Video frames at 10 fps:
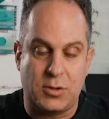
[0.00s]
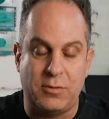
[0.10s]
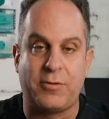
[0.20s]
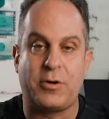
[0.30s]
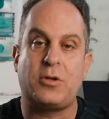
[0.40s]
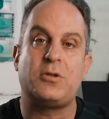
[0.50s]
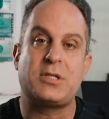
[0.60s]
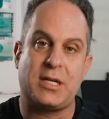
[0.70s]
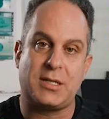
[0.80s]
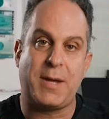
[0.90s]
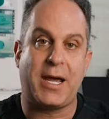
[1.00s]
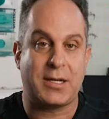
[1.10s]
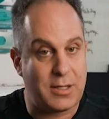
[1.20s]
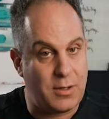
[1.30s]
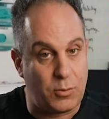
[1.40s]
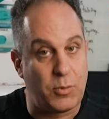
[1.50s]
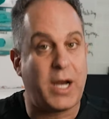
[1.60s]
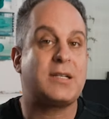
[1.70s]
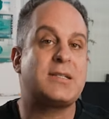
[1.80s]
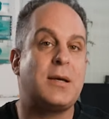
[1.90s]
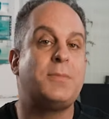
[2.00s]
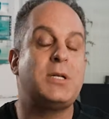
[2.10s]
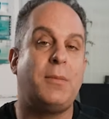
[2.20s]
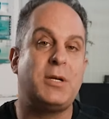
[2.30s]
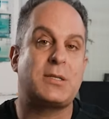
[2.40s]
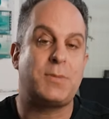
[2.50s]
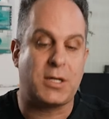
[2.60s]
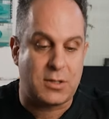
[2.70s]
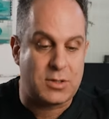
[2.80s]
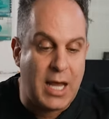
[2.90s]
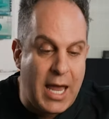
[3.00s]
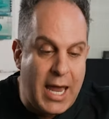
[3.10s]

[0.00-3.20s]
two vertical six-pack rectus abdominis muscles